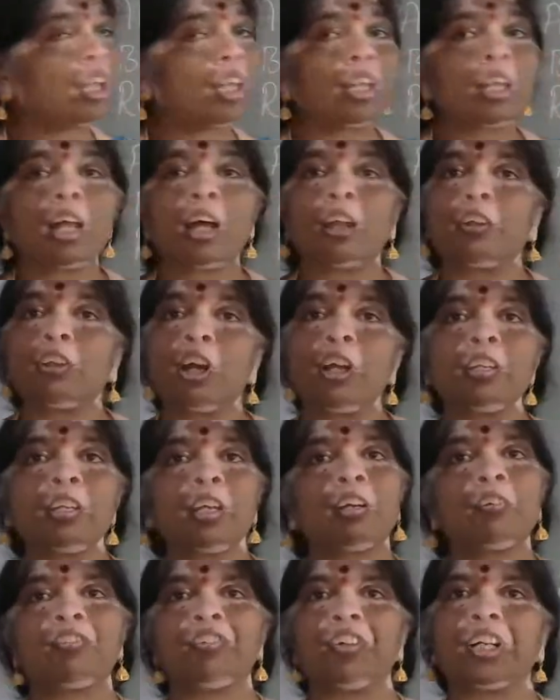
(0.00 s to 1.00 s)
are
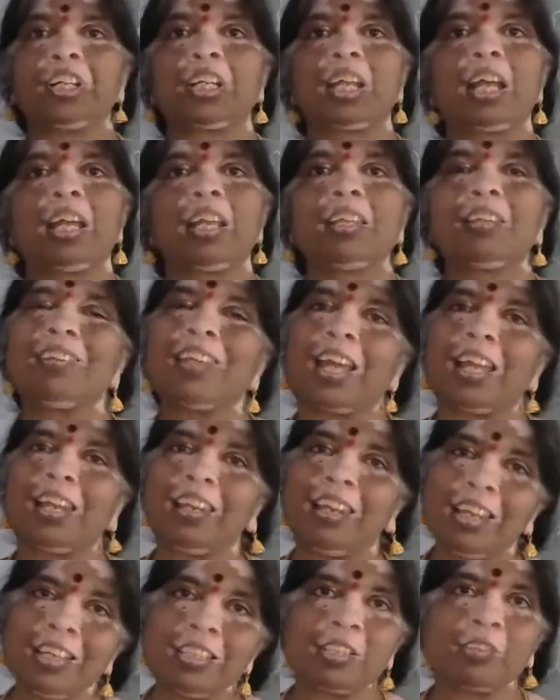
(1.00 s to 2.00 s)
not fertile. They are
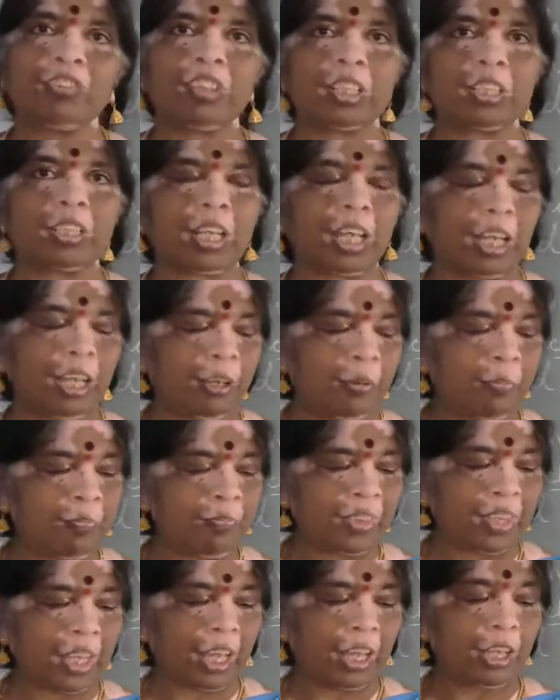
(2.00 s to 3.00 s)
less fertile,
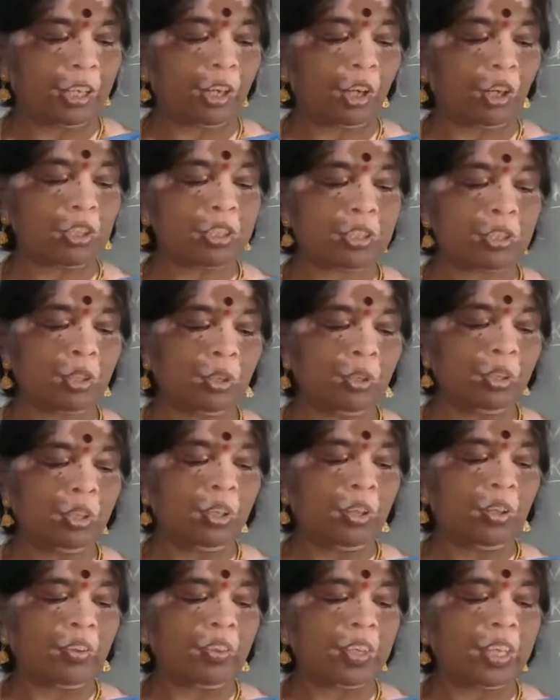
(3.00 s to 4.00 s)
and also
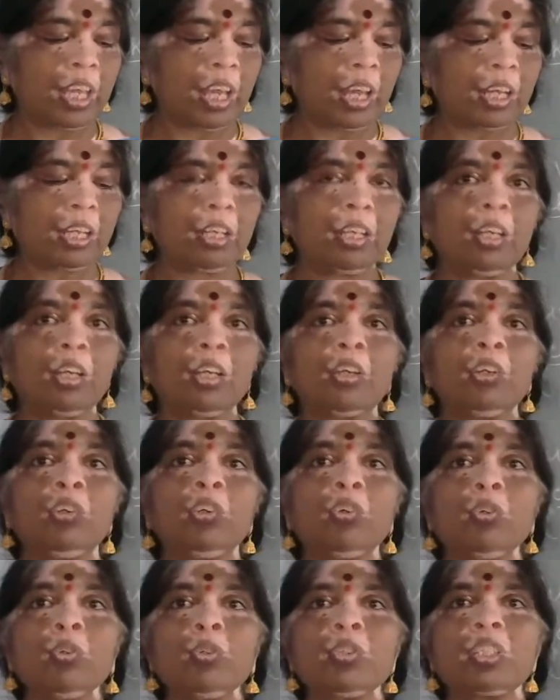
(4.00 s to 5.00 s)
they are
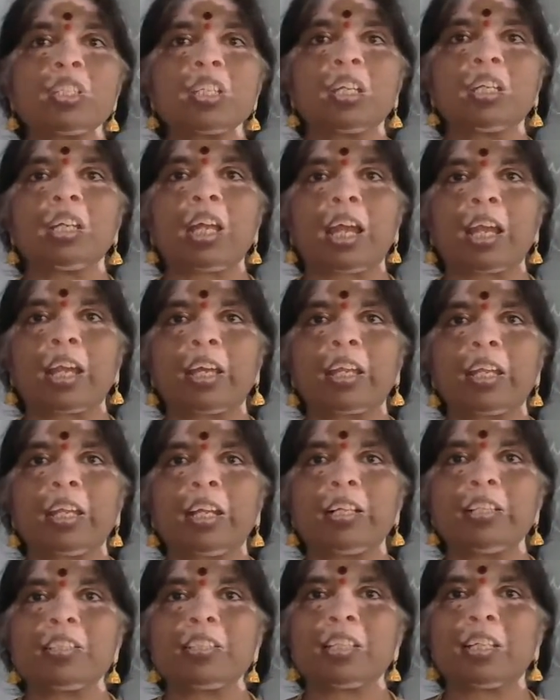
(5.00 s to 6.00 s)
used in
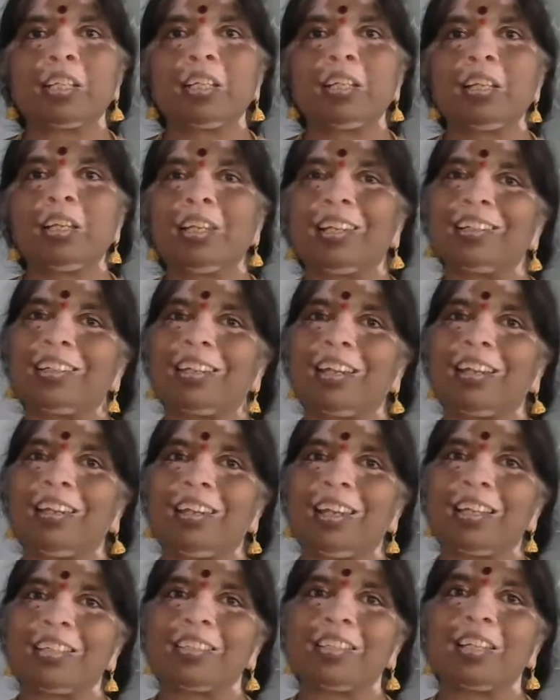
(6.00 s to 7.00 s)
agriculture little
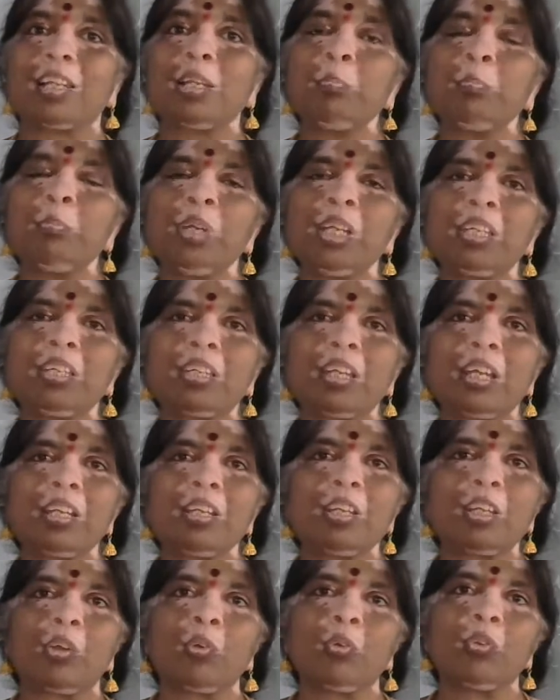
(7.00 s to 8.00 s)
less, limited
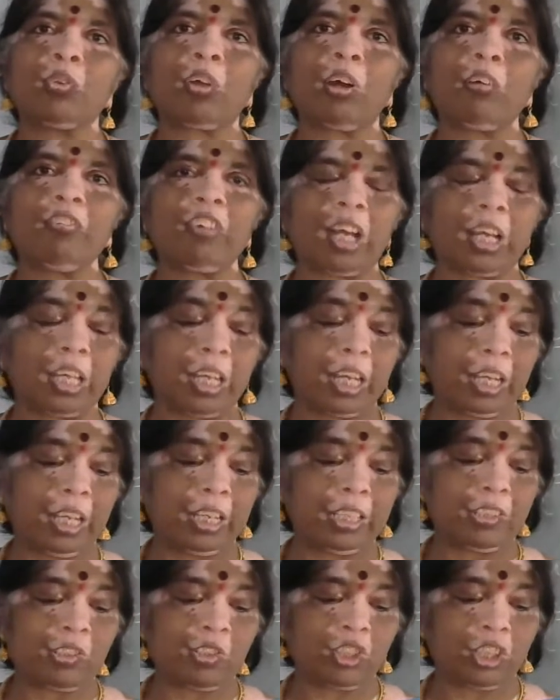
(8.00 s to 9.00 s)
use of
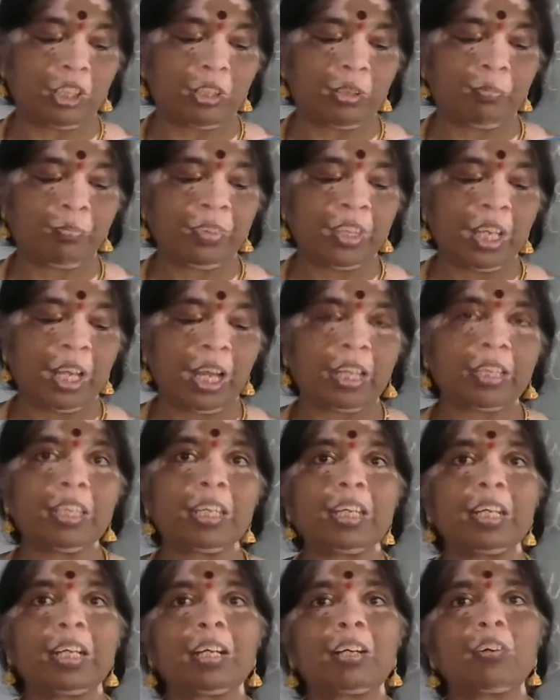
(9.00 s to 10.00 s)
agriculture. And
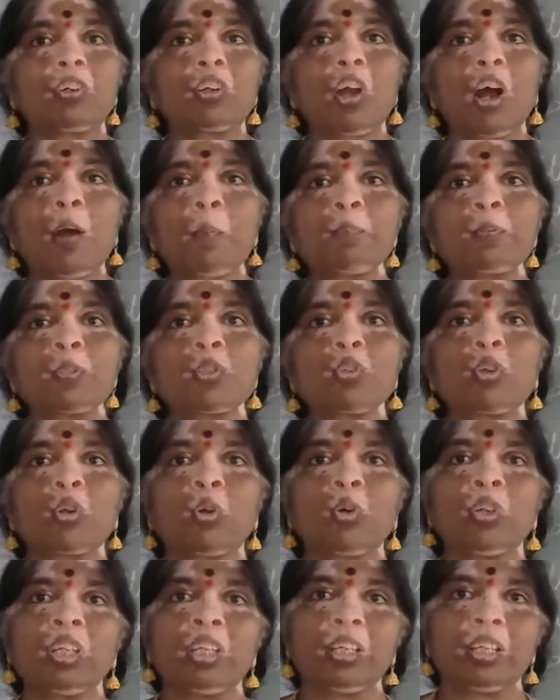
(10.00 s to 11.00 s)
the crops
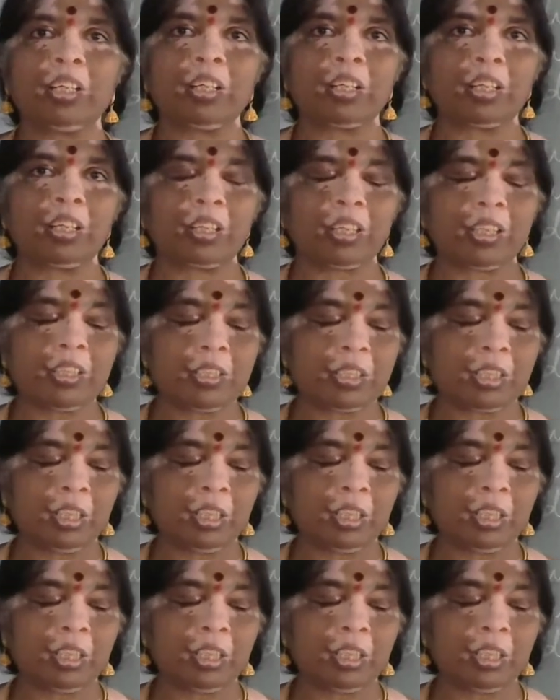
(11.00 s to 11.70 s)
grown here, it is